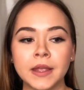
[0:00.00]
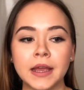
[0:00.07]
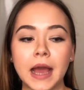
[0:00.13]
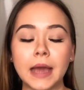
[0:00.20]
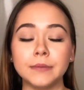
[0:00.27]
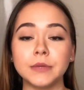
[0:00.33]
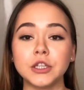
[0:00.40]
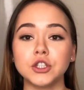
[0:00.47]

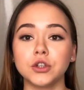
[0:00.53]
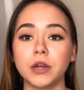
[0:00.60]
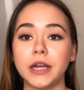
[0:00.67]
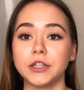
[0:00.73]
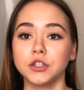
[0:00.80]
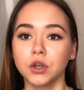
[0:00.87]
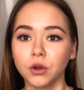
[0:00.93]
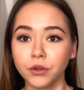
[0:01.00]
I made sure
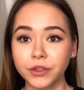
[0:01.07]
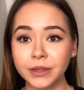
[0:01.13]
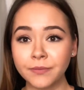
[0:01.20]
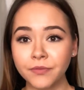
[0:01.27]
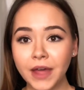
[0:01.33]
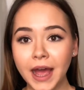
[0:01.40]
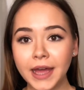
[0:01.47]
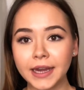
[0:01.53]
I told
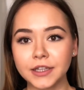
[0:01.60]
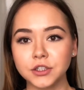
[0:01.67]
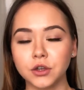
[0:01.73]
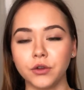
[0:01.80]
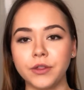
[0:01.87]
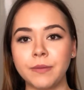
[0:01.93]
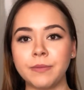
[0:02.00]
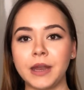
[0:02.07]
them that. I
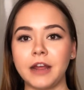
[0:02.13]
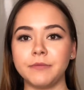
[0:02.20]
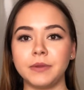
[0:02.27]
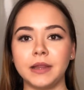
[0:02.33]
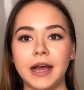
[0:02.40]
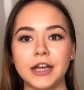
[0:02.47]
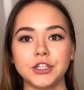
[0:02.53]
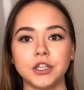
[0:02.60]
told them that I've
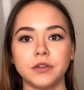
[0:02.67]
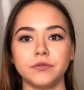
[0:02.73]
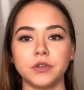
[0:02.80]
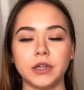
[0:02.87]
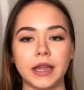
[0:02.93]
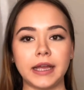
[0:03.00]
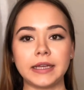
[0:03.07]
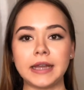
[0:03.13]
been lashing
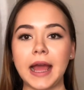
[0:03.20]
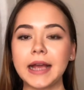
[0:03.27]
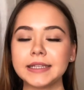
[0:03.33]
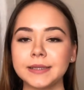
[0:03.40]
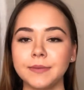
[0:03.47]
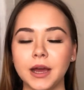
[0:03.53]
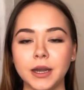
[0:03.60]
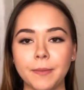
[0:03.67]
for like an
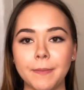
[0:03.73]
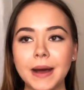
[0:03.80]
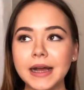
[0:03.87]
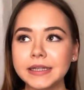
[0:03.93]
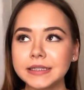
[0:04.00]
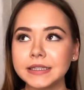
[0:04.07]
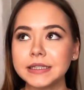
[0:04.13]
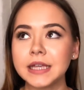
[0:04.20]
X amount of
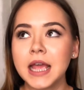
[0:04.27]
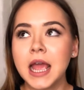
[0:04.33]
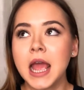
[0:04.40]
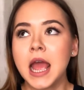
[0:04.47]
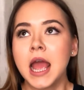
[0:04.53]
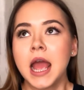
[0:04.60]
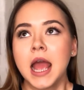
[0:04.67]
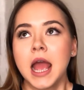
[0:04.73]
months,
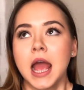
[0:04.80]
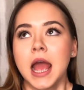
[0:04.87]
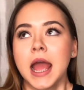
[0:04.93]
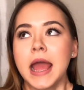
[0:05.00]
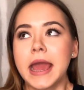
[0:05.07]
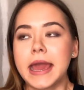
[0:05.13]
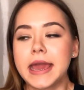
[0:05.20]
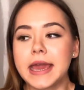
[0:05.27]

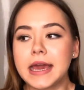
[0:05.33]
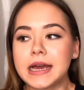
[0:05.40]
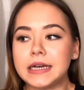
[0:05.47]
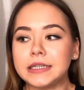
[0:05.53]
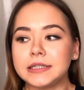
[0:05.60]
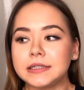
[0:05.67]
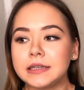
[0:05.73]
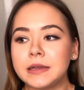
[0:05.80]

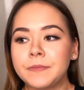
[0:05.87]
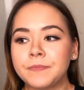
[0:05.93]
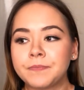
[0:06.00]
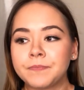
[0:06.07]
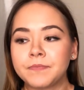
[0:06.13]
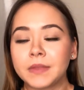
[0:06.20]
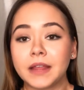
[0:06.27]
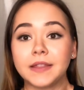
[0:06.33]
and
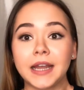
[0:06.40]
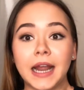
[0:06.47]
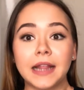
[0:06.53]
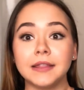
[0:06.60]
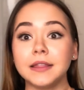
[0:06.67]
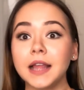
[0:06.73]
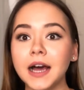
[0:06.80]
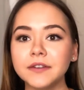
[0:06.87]
that I
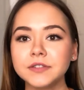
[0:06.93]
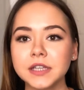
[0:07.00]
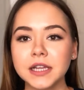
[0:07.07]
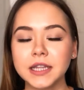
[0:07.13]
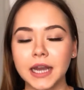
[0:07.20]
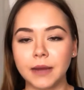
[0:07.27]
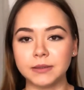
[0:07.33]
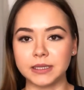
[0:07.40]
loved
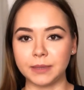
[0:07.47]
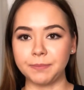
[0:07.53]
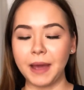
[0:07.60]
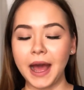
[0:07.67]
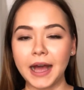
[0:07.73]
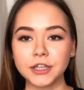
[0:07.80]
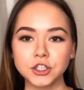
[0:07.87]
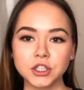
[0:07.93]
it, that I was like
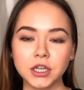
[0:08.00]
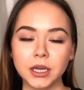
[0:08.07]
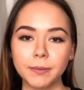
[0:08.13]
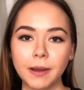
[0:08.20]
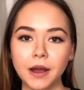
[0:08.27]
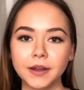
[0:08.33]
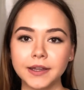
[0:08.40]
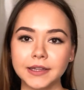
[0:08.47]
passionate
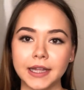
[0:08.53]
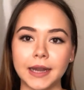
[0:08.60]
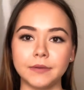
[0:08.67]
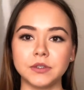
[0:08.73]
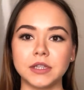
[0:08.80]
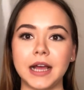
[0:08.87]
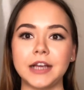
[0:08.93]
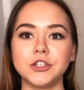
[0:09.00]
about it, that I
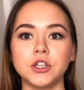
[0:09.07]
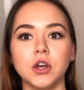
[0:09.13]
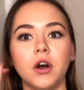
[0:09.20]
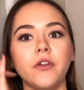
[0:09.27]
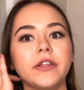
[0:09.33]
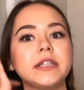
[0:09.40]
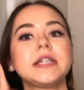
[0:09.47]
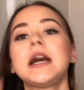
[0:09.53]
was lashing
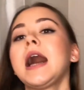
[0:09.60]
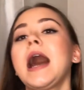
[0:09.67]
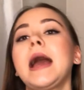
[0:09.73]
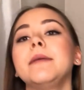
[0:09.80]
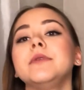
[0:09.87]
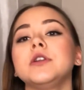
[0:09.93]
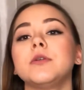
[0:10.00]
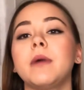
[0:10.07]
all the
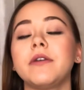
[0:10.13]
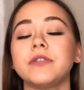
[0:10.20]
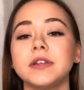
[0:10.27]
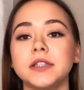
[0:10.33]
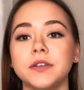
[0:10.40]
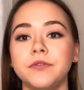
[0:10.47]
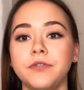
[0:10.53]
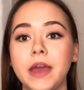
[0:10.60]
time, my
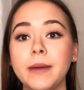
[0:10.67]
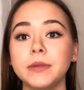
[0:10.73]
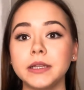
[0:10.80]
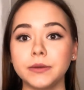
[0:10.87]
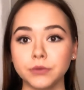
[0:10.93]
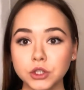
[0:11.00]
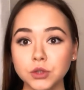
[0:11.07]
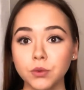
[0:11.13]
friends and
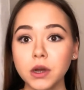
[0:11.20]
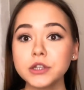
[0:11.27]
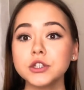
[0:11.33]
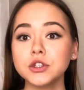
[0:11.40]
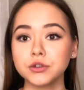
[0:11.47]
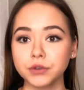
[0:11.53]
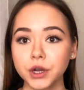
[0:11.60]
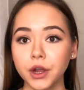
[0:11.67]
family, which
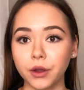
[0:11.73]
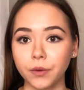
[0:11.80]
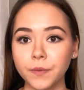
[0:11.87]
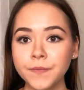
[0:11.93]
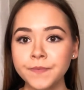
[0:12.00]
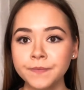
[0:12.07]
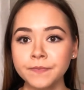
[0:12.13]
was true.